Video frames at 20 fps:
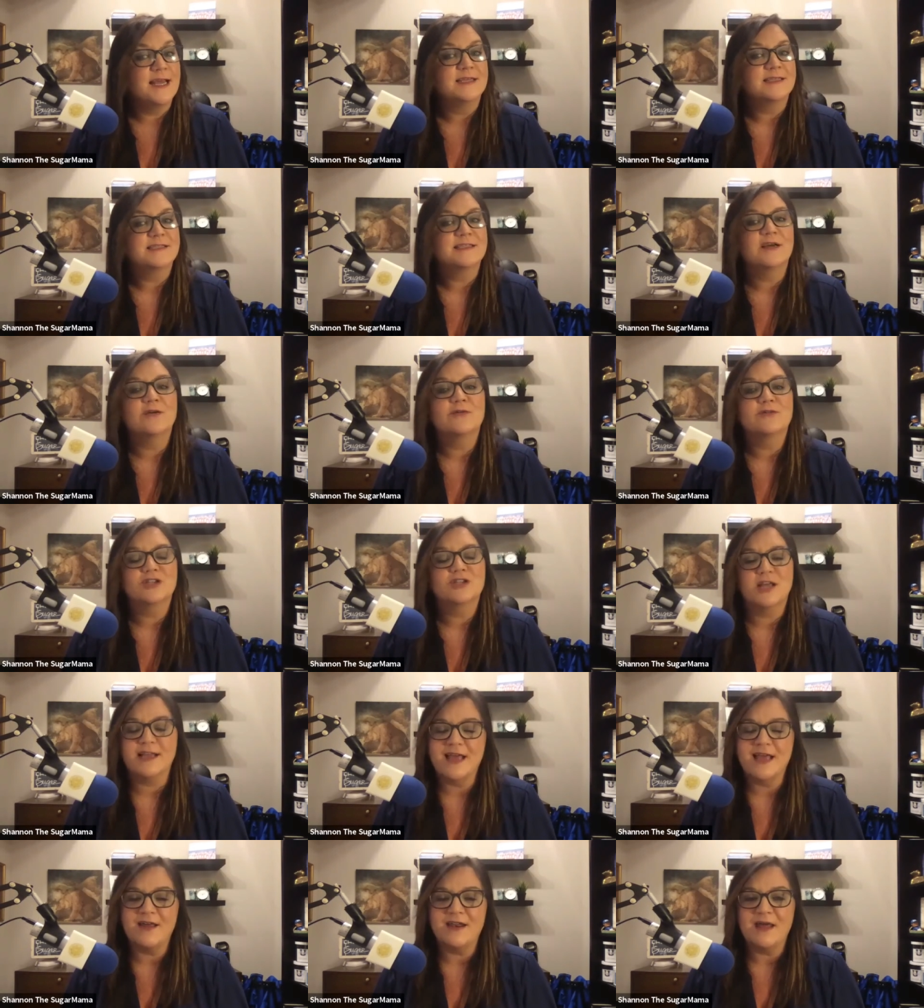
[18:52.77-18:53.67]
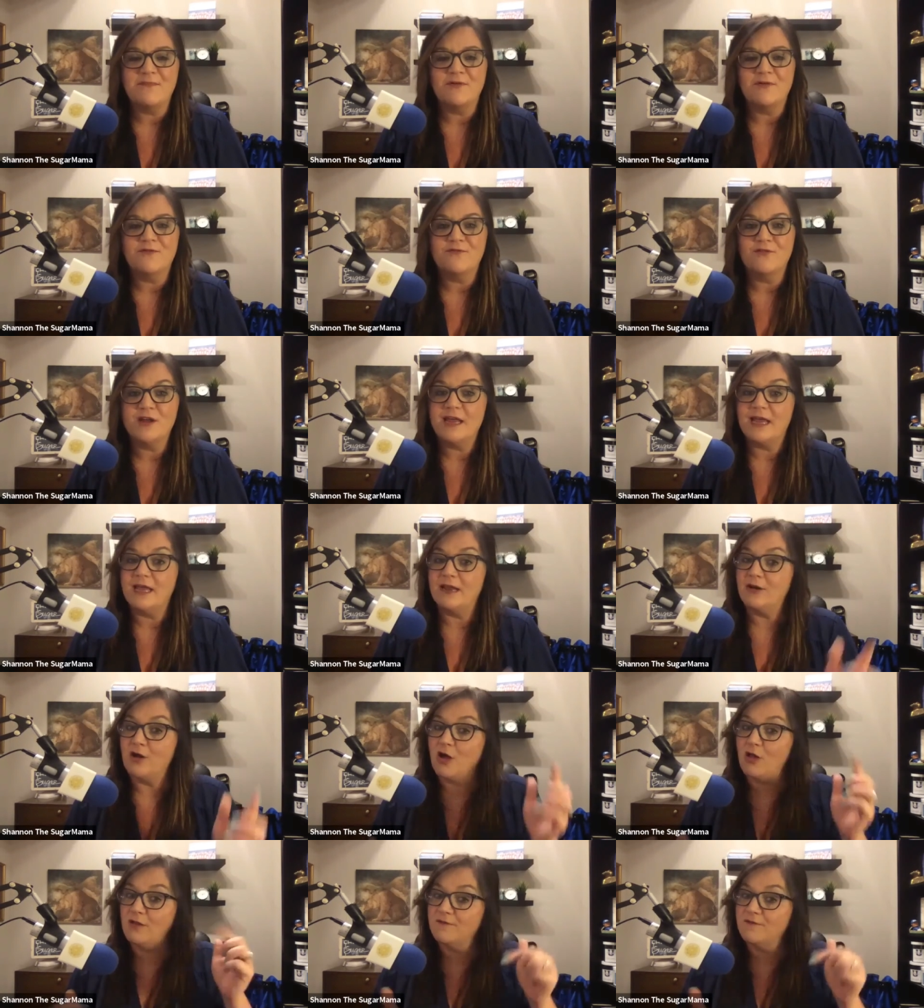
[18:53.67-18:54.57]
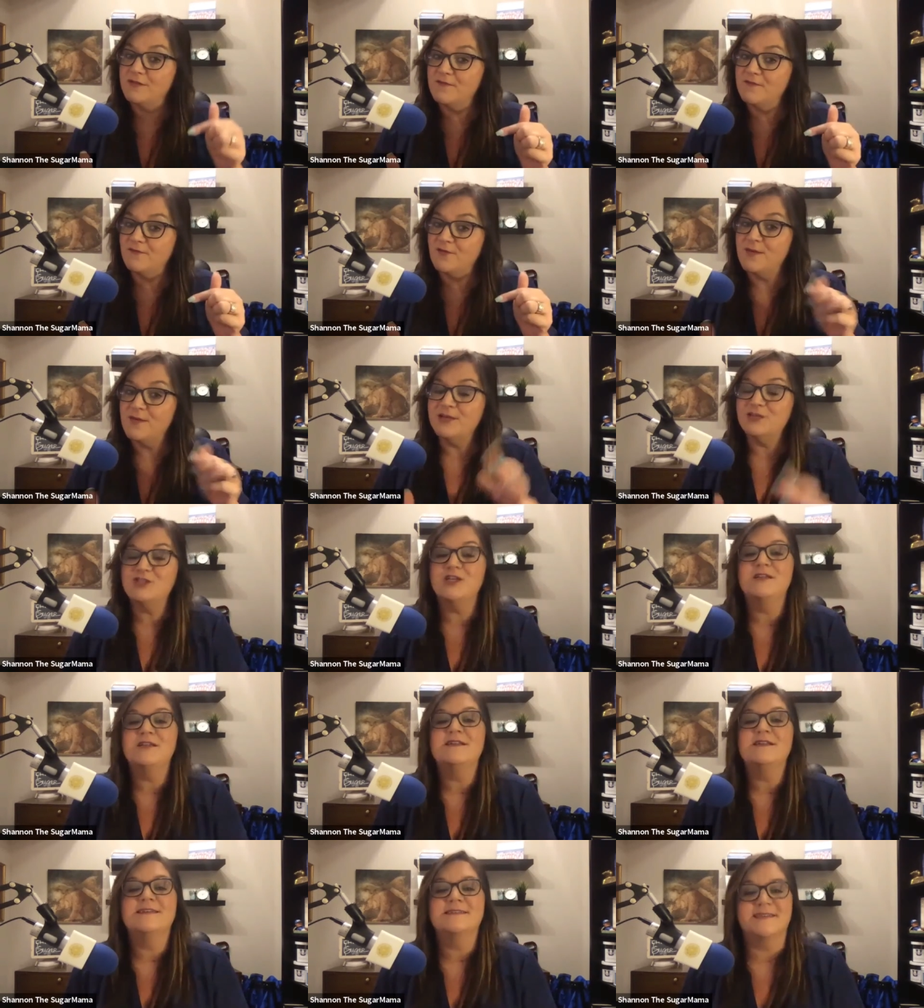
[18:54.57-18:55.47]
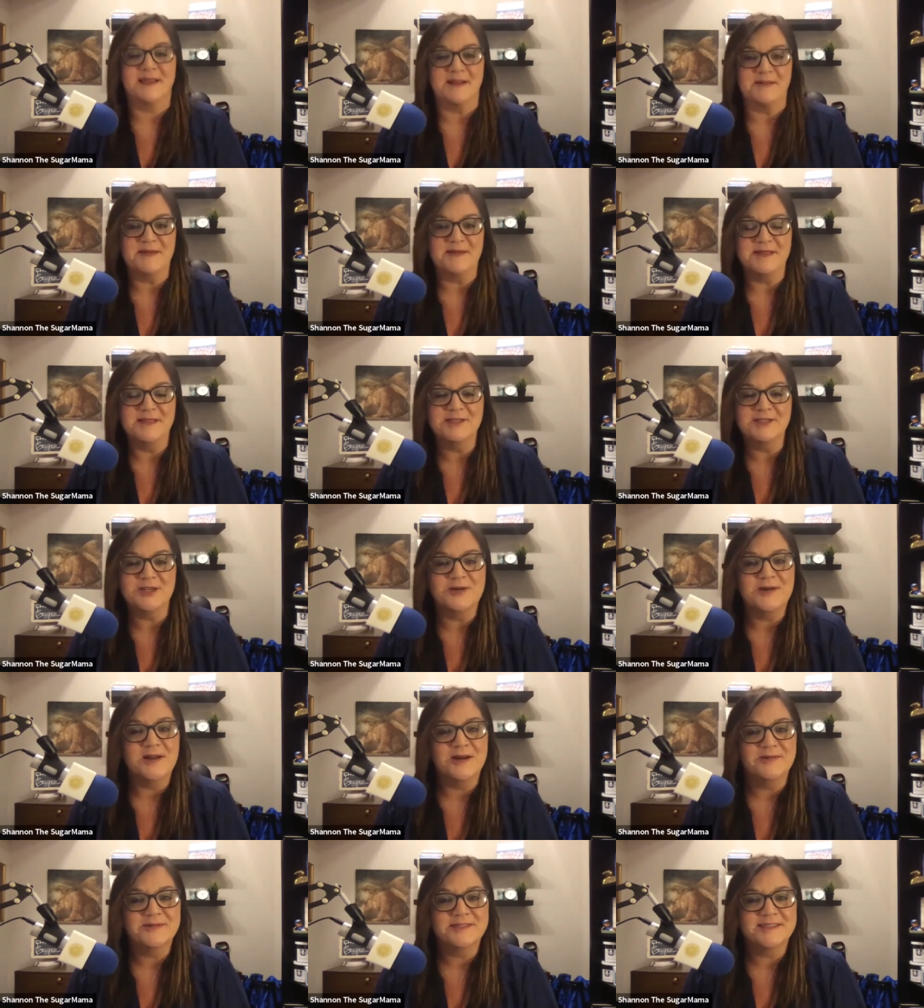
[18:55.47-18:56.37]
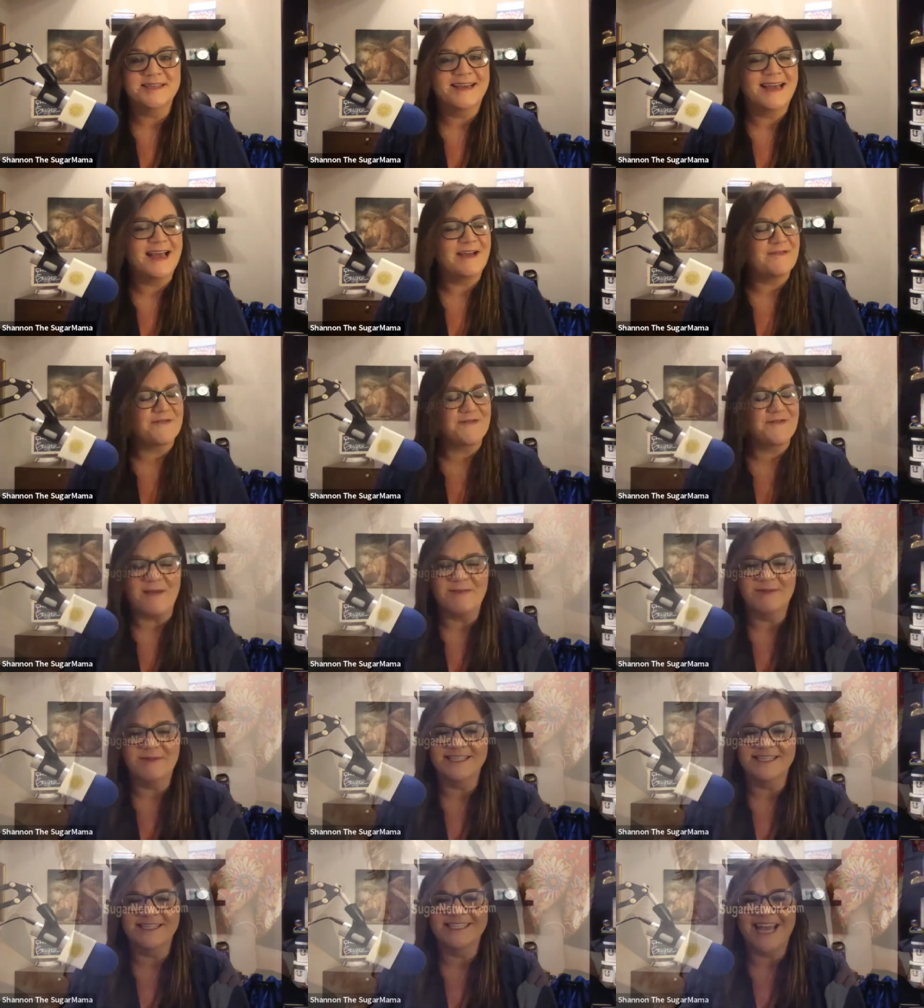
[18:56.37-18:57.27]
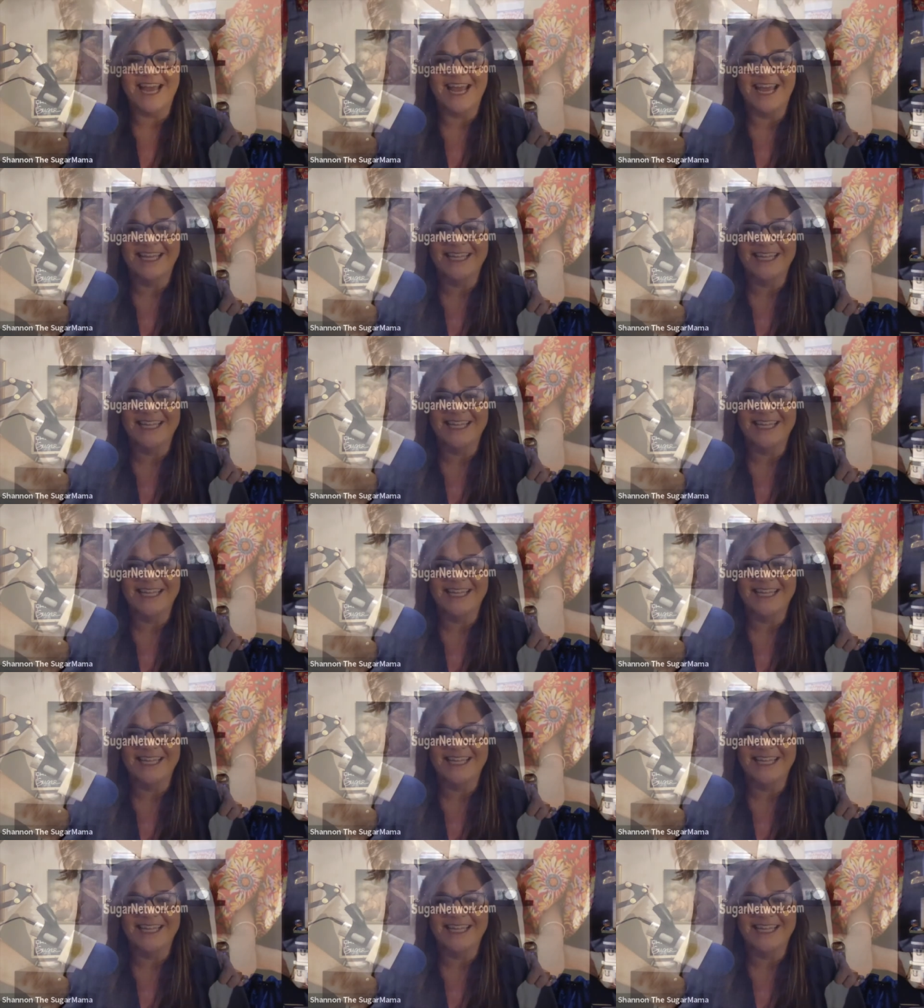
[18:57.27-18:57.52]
So check out Epilfree and all of the information is going to be in the show notes. Have a fabulous day.